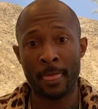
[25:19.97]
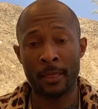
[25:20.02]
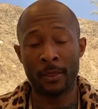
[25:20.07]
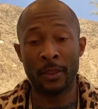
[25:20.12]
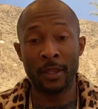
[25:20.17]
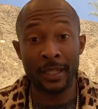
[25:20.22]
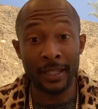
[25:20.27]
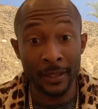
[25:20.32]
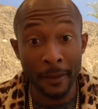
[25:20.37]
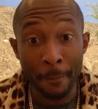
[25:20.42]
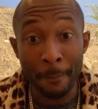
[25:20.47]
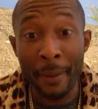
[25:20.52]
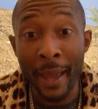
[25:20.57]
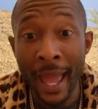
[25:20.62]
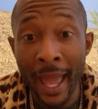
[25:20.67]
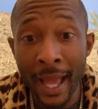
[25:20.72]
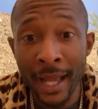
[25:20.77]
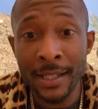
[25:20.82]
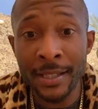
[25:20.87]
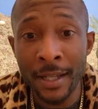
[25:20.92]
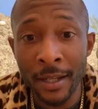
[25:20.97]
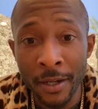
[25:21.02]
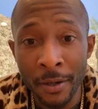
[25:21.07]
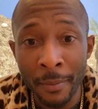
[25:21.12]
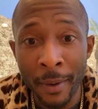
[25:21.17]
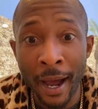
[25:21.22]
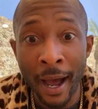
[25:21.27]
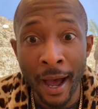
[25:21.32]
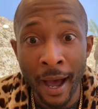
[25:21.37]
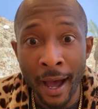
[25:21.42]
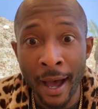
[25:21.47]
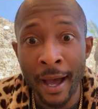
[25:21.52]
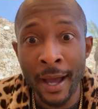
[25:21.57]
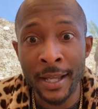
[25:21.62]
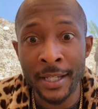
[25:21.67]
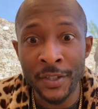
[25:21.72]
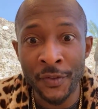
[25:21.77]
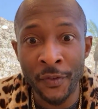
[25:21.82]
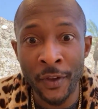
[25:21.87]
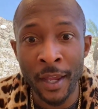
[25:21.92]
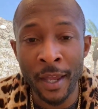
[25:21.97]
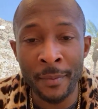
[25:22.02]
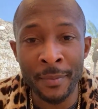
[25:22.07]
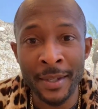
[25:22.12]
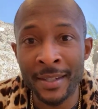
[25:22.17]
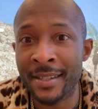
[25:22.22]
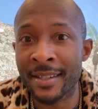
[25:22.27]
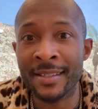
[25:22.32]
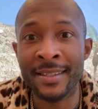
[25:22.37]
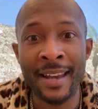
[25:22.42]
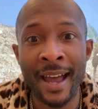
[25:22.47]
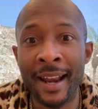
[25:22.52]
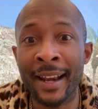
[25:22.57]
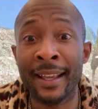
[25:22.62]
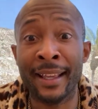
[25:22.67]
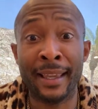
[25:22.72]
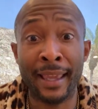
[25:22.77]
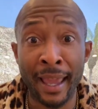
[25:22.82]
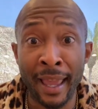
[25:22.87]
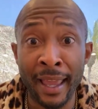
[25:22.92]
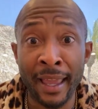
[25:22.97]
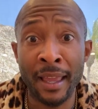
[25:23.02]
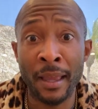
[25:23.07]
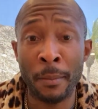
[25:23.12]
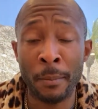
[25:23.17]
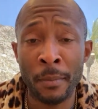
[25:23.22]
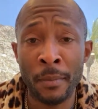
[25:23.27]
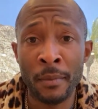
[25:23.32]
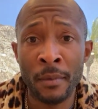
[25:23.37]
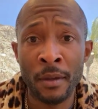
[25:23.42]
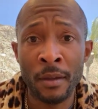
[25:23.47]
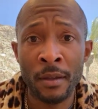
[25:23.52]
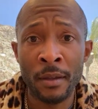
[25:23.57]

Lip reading: Look at the bags under my eyes, fam. This is not a game.